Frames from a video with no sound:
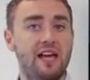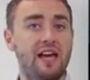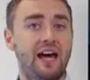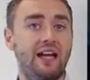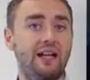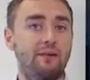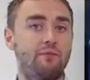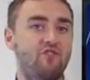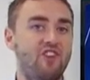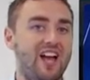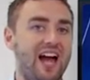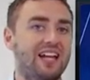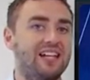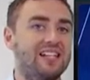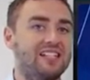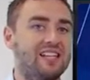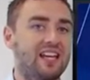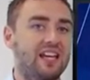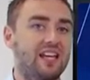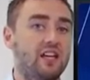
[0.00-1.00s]
and in
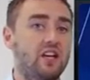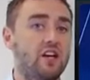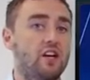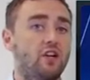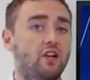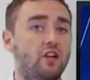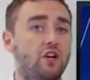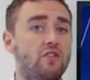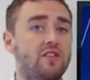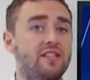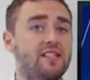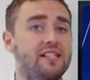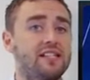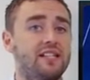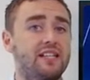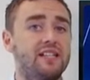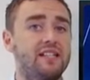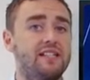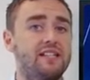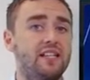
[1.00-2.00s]
reality currencies
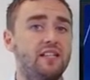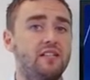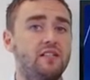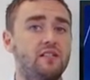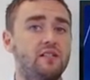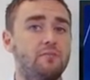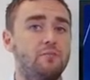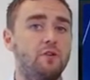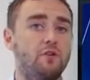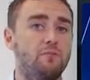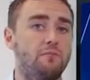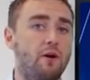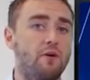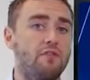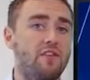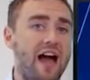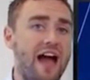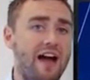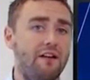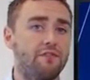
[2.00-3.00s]
continue to move
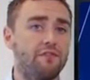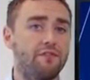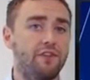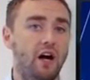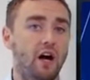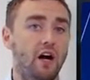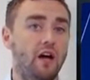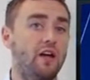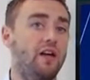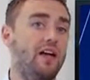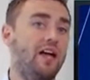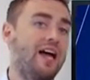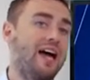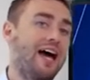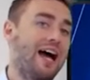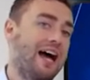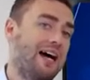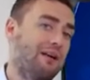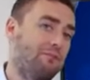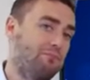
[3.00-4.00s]
both after
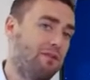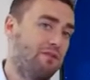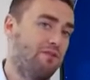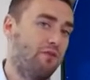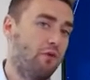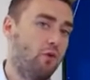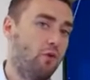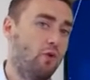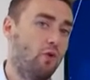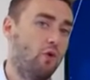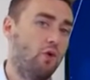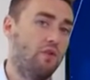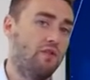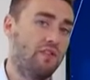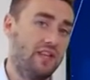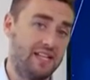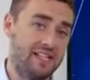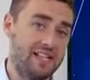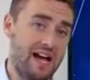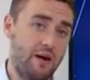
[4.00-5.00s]
and before
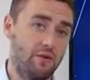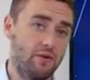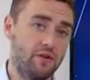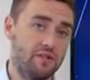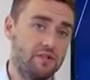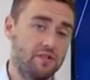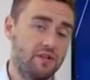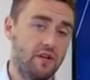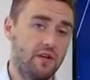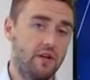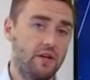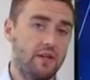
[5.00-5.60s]
these hours.